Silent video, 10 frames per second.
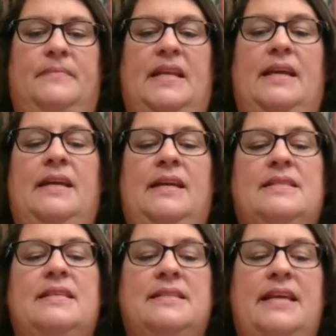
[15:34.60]
It is
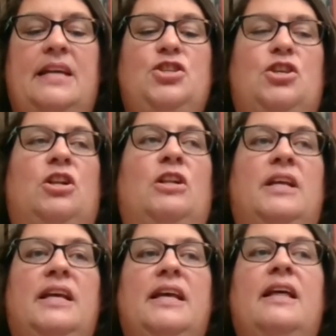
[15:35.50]
essential
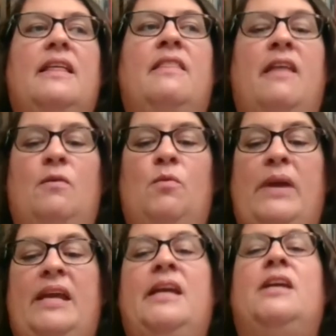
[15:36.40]
that
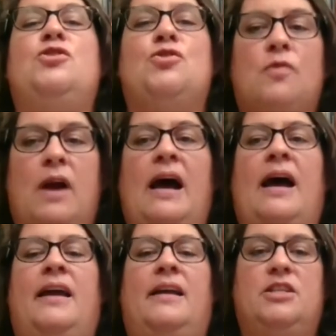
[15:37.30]
we
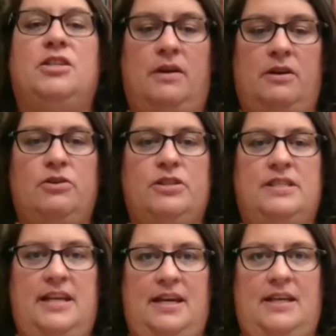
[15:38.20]
try to
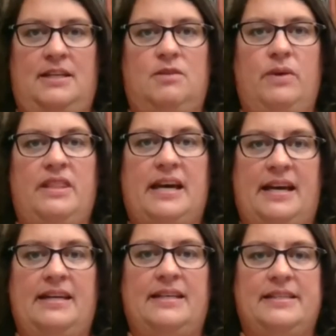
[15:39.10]
understand what
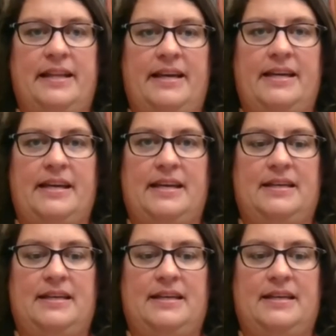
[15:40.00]
that is like.